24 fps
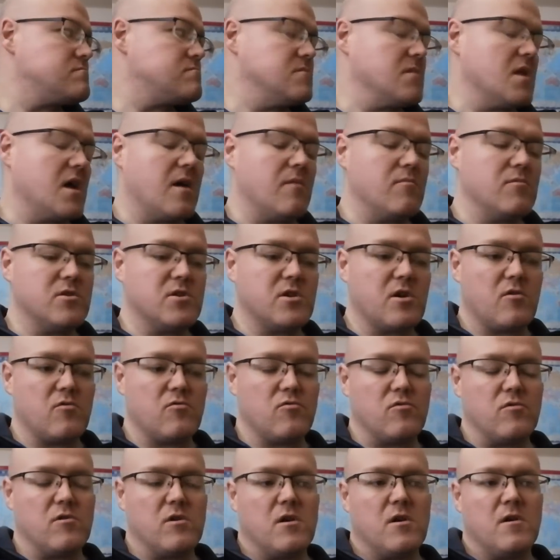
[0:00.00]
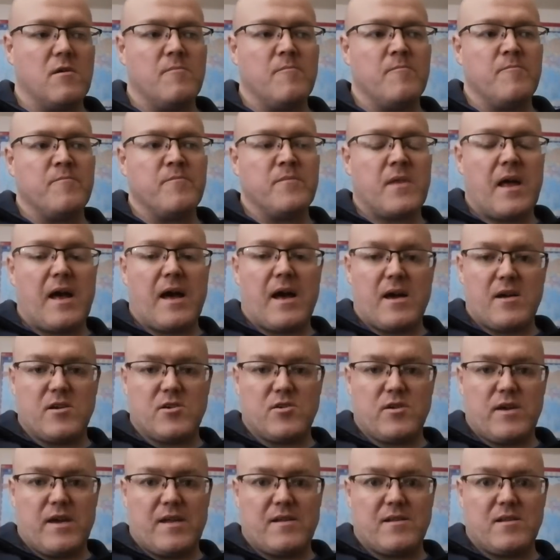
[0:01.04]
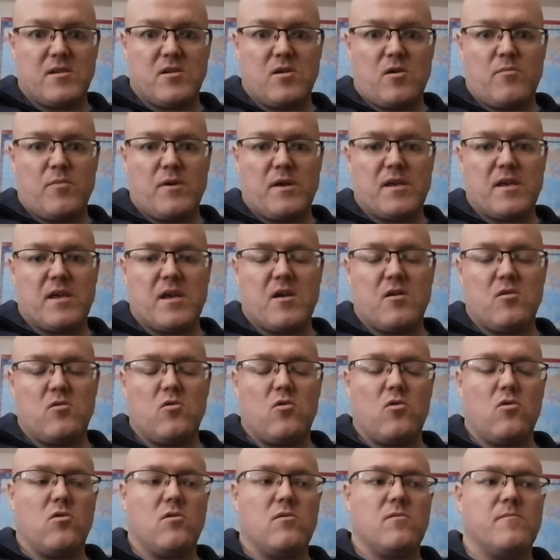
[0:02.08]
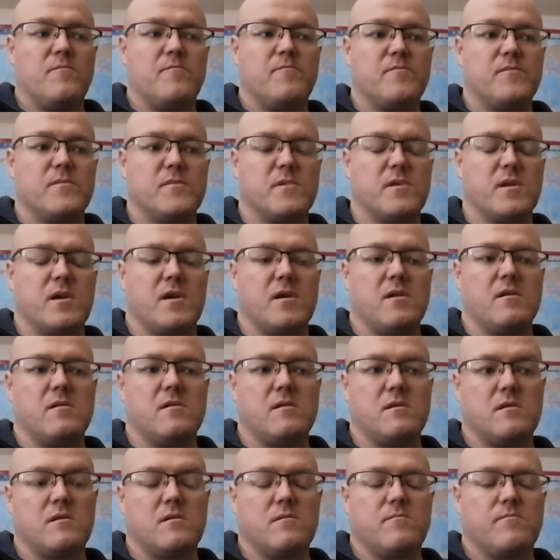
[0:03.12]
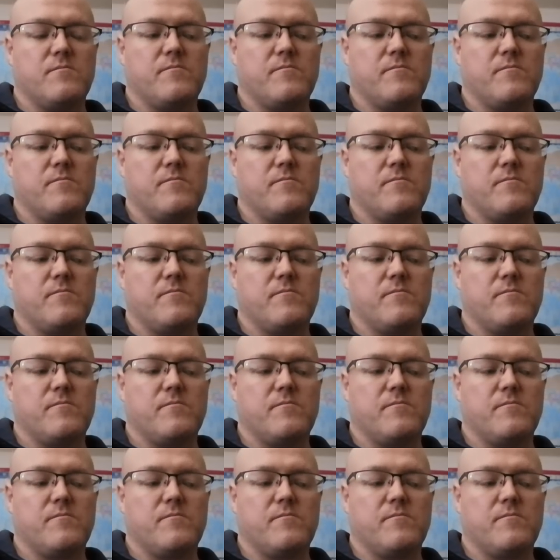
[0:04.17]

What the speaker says: that was how I actually ended up in Kerlaw. And